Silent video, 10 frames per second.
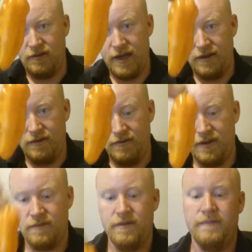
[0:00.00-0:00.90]
go ahead and do
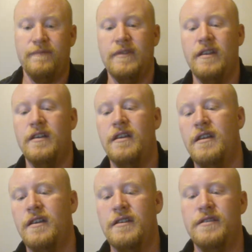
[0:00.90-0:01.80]
this one.
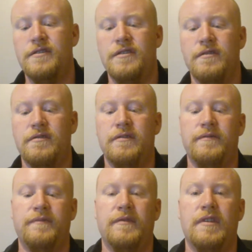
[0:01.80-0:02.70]
So
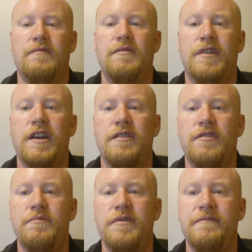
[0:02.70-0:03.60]
we'll cut her
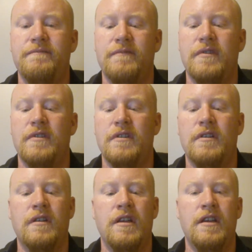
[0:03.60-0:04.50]
open,
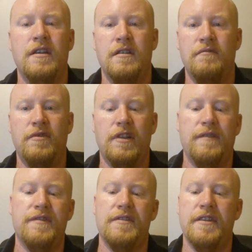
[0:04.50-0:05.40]
pull
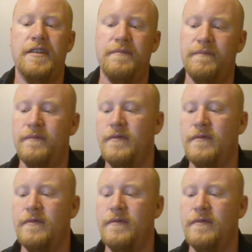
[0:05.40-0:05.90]
off the stem.